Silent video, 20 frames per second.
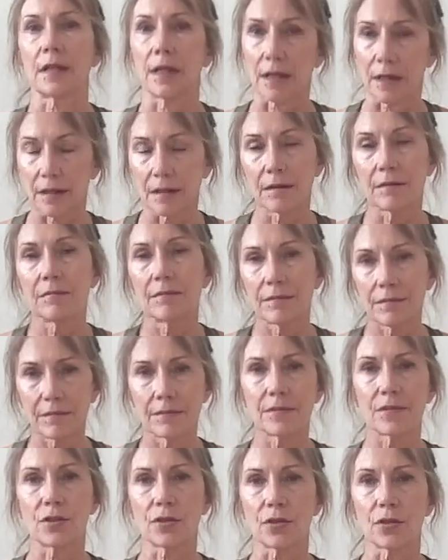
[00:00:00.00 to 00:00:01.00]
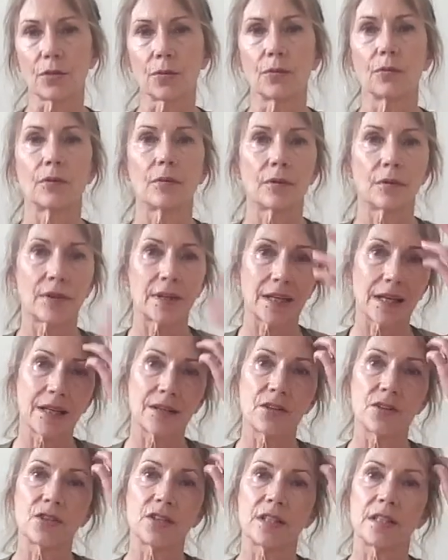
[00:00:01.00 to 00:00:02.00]
and so the
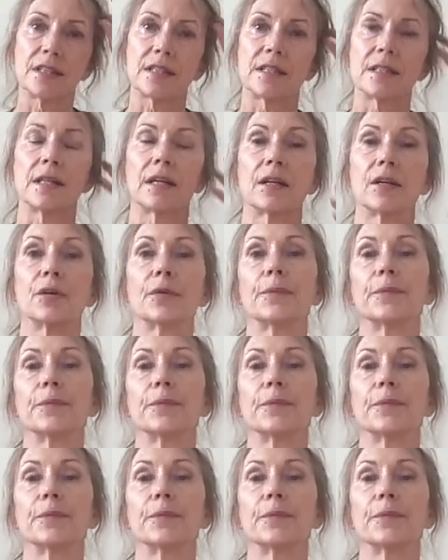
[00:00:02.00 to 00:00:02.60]
energy is there.